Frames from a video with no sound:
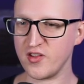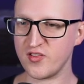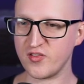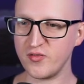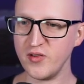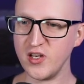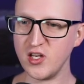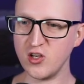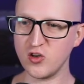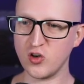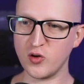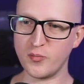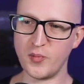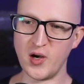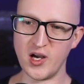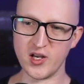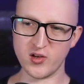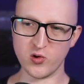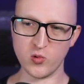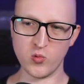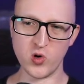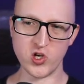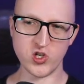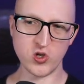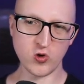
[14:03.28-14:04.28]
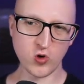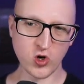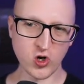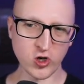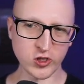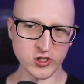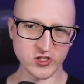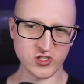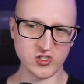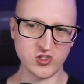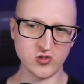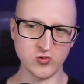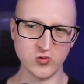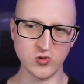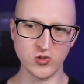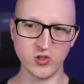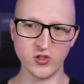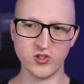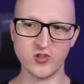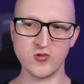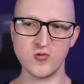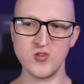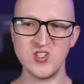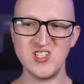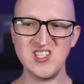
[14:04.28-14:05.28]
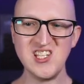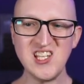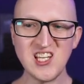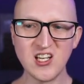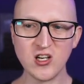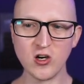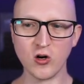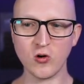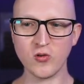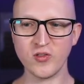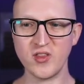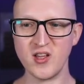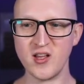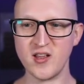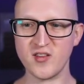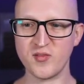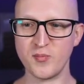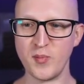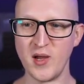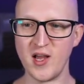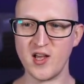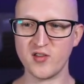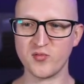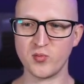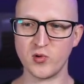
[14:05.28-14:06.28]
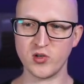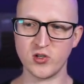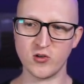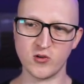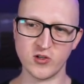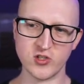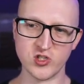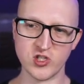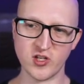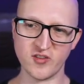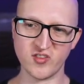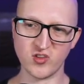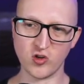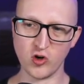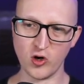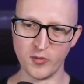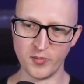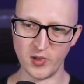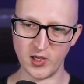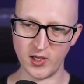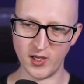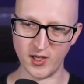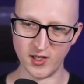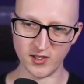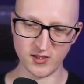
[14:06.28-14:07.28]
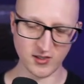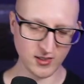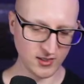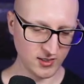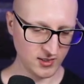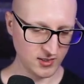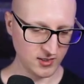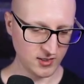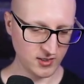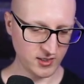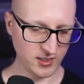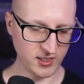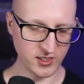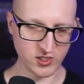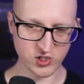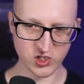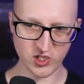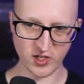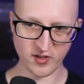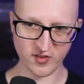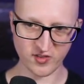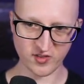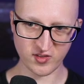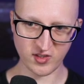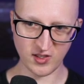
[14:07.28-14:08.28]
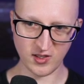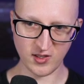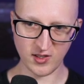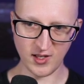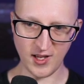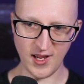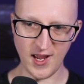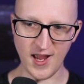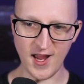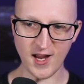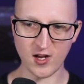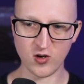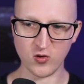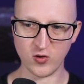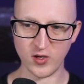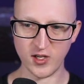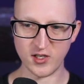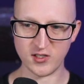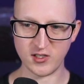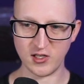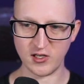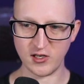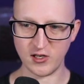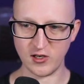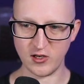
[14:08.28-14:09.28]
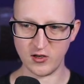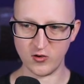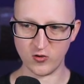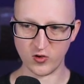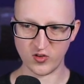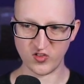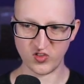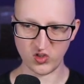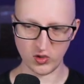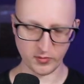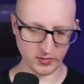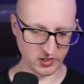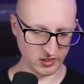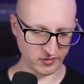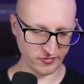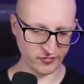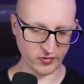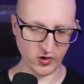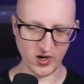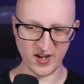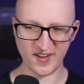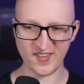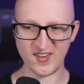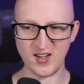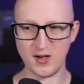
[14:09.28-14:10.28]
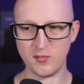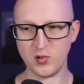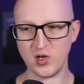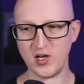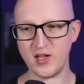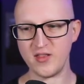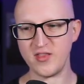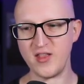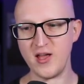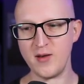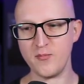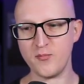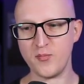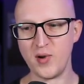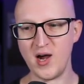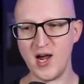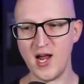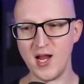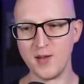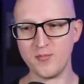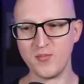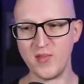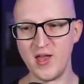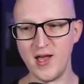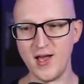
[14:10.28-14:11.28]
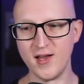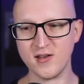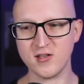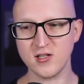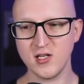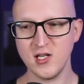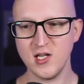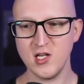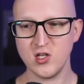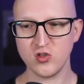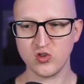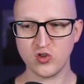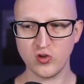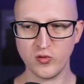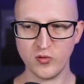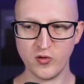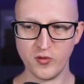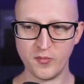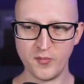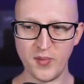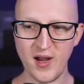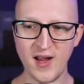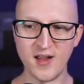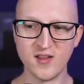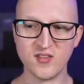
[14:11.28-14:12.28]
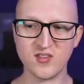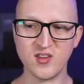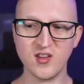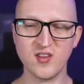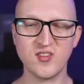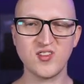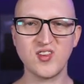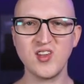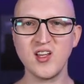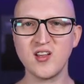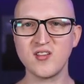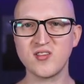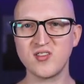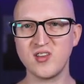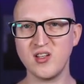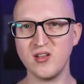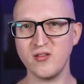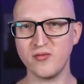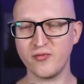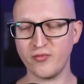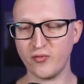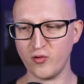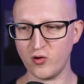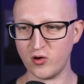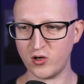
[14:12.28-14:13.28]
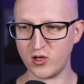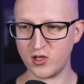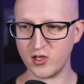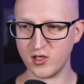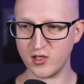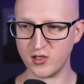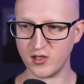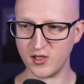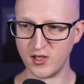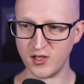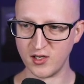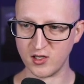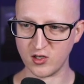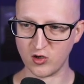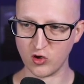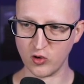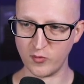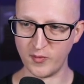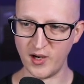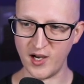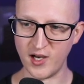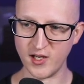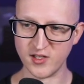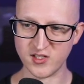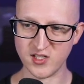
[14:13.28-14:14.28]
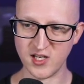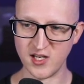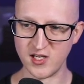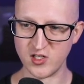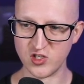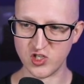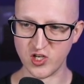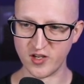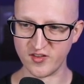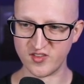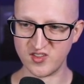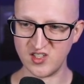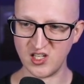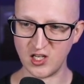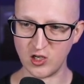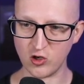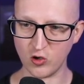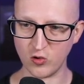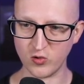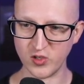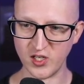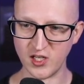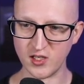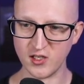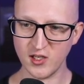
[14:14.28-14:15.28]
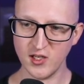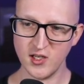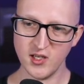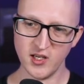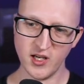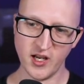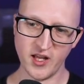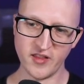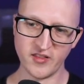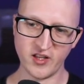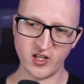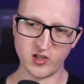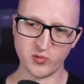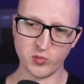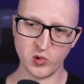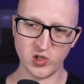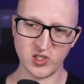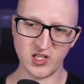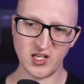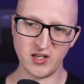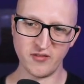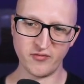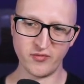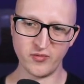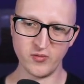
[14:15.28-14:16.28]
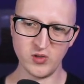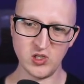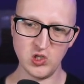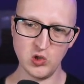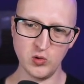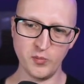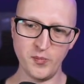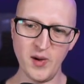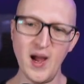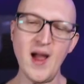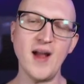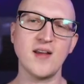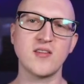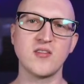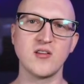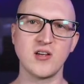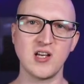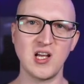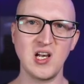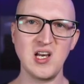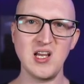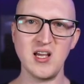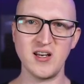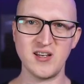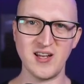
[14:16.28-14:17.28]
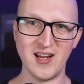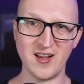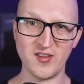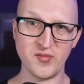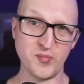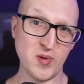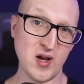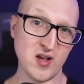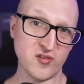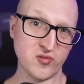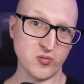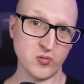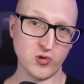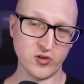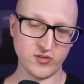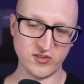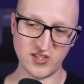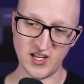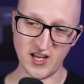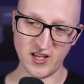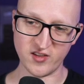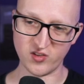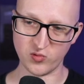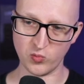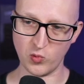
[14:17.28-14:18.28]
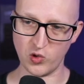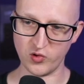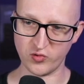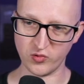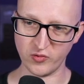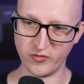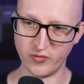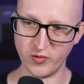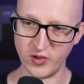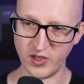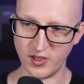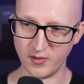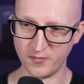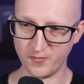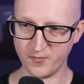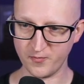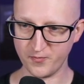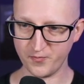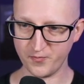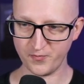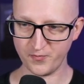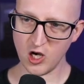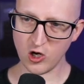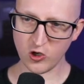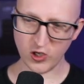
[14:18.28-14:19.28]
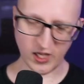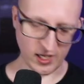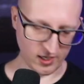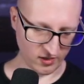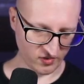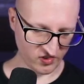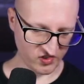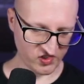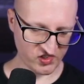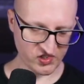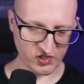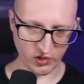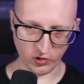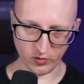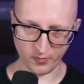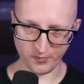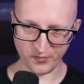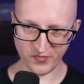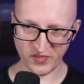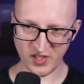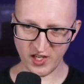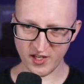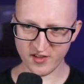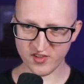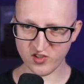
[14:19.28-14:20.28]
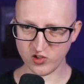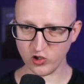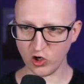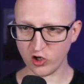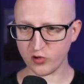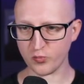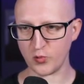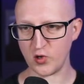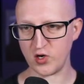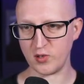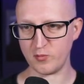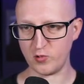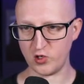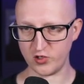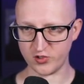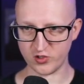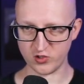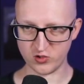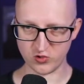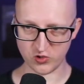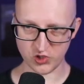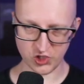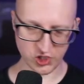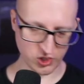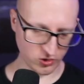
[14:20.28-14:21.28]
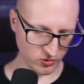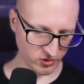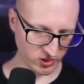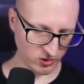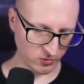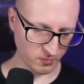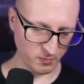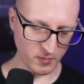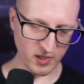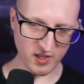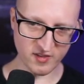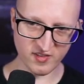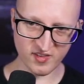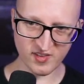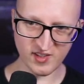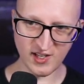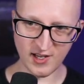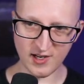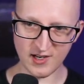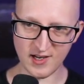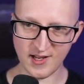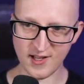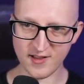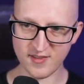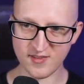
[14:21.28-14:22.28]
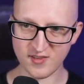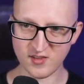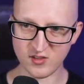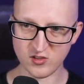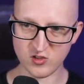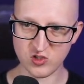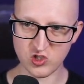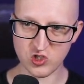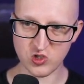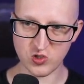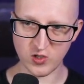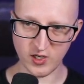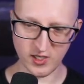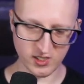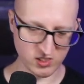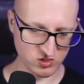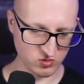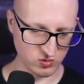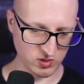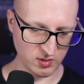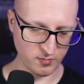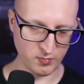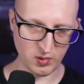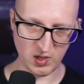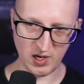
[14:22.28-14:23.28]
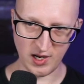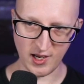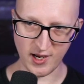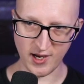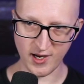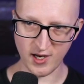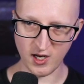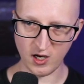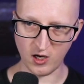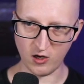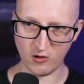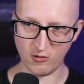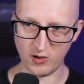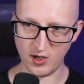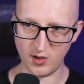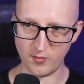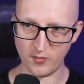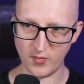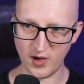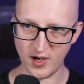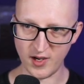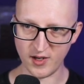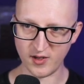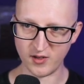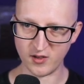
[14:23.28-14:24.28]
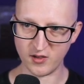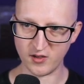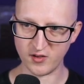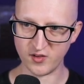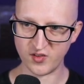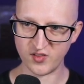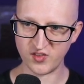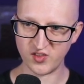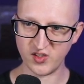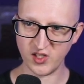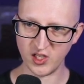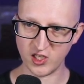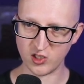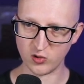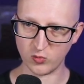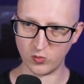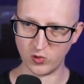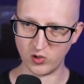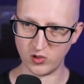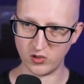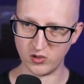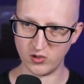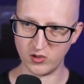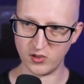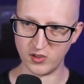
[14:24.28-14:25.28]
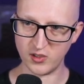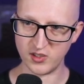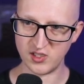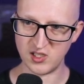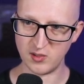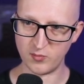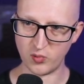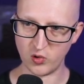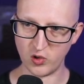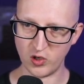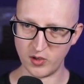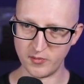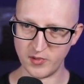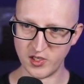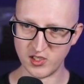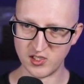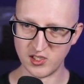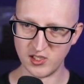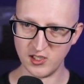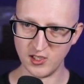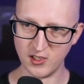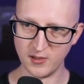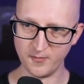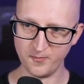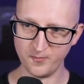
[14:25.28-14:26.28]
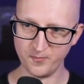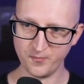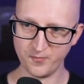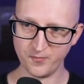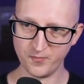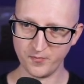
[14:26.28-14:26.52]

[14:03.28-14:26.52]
this video. But what you could do to decode this password, you can just copy it and just echo it in a Linux terminal, for example, and then pipe that to the base 64 uh, command and just decode it. And that will give you back the clear text password test 123. Okay, so that's not what I wanted to show you. Instead, let's try to apply our MySQL deployment here.